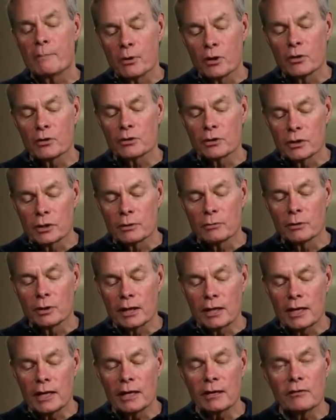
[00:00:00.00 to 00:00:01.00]
personally
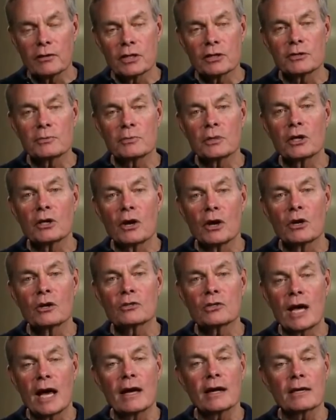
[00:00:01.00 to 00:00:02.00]
believe it's
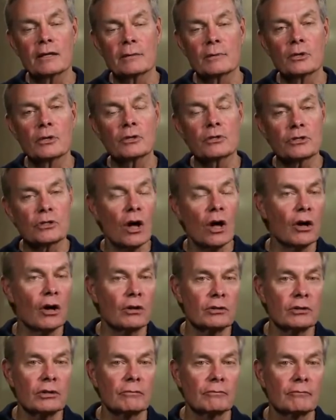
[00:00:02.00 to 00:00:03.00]
because animals
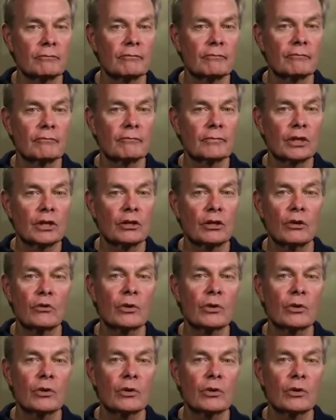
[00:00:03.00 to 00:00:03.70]
talked. You